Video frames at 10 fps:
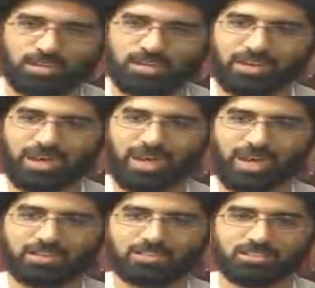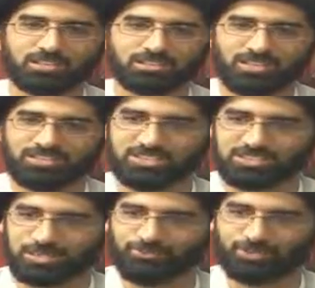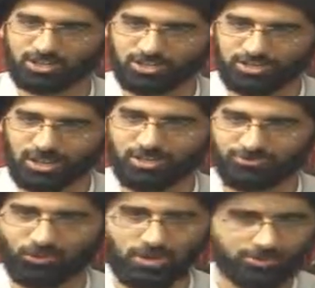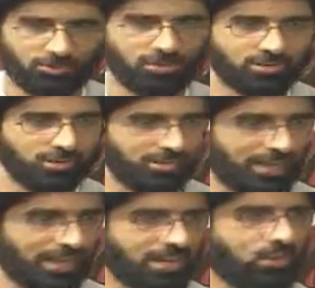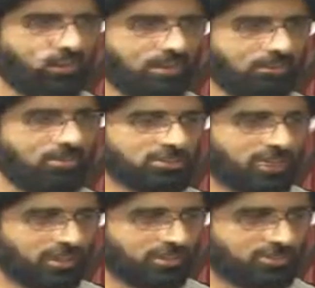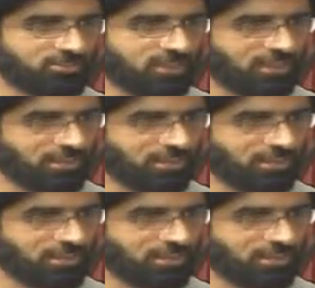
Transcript: He had such a difficult life, and whatever little he had, he would give it to others,